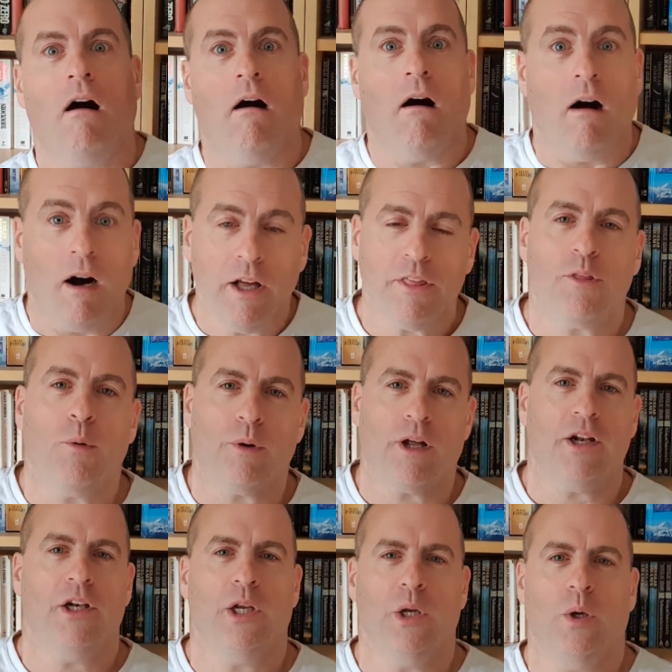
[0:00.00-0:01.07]
I thought
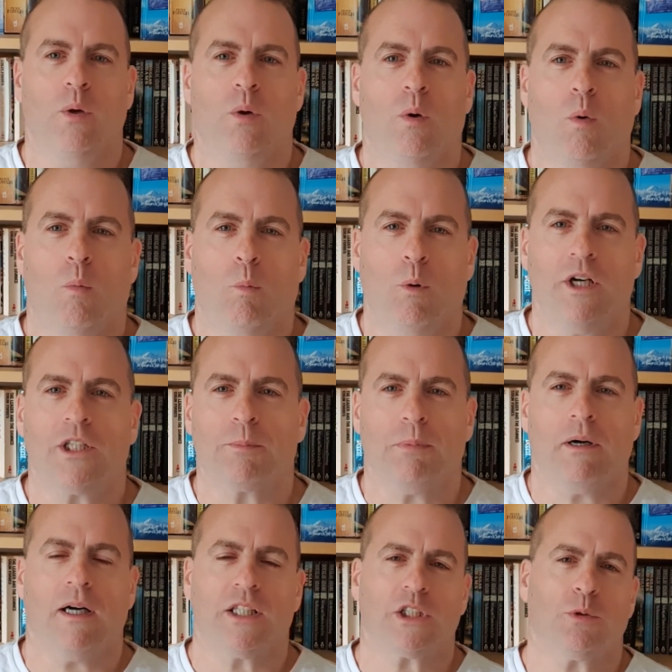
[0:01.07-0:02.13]
I knew which
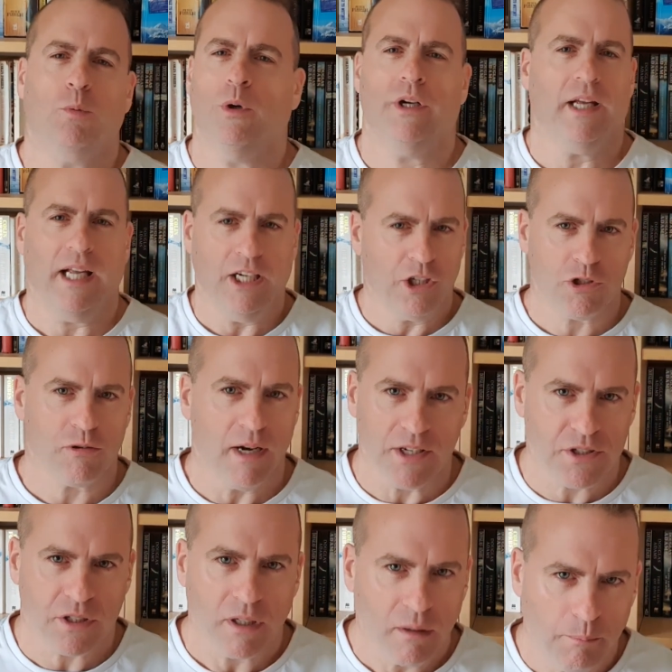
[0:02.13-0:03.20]
parts would
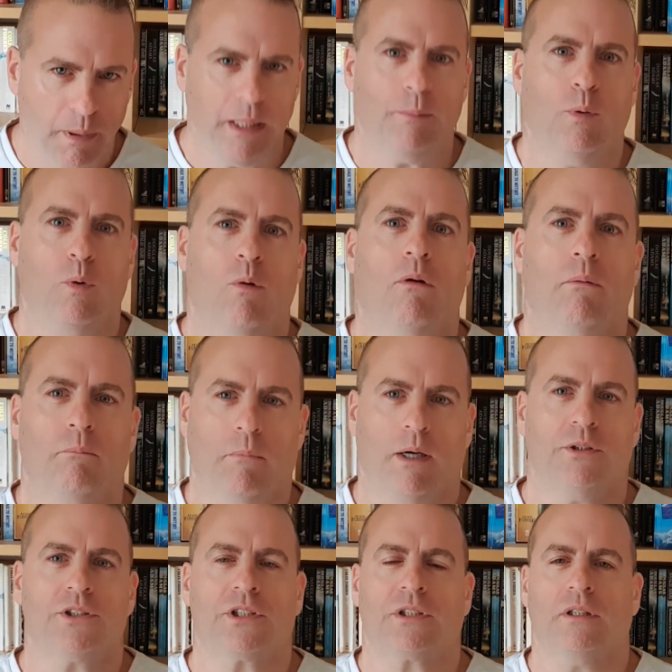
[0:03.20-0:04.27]
interest people
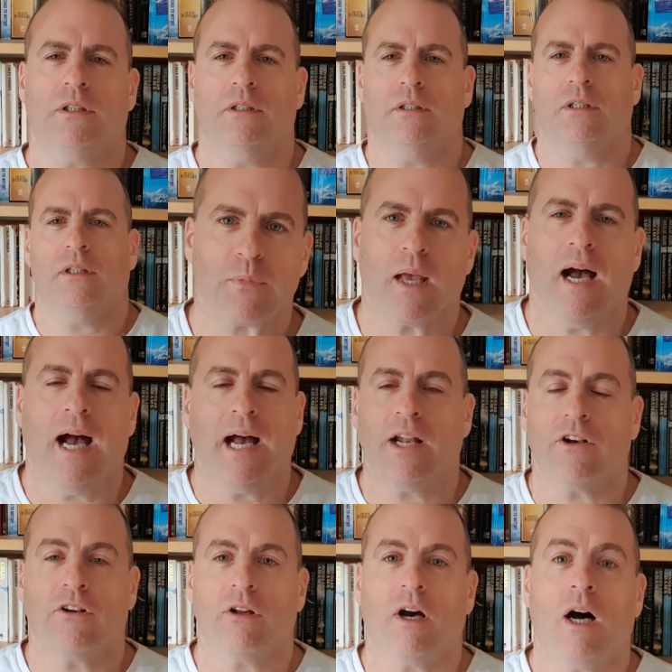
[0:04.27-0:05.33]
most,
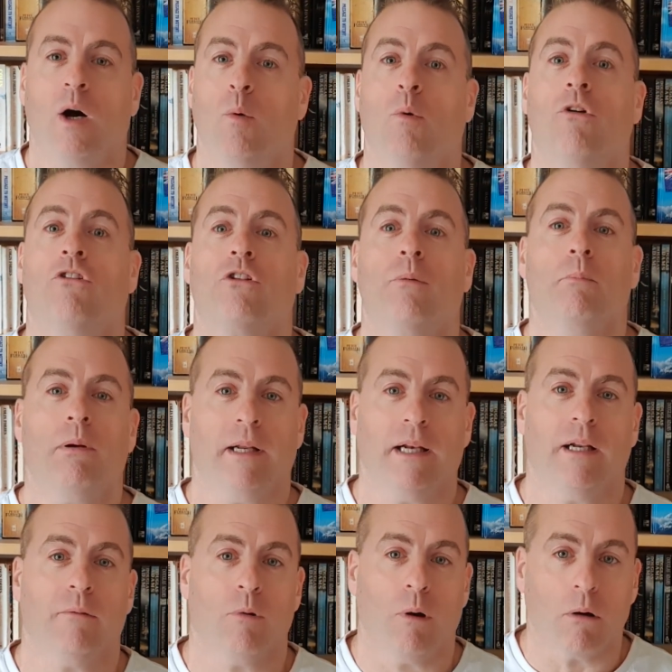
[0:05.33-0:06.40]
and I was
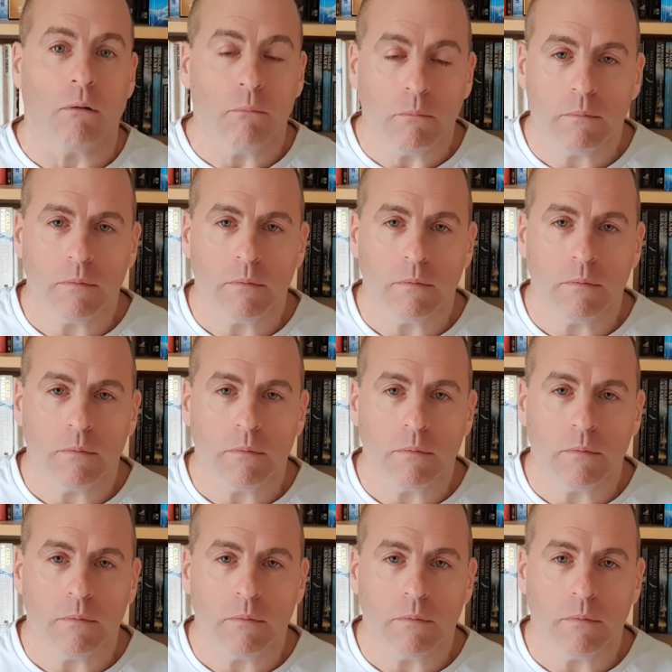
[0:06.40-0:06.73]
completely wrong.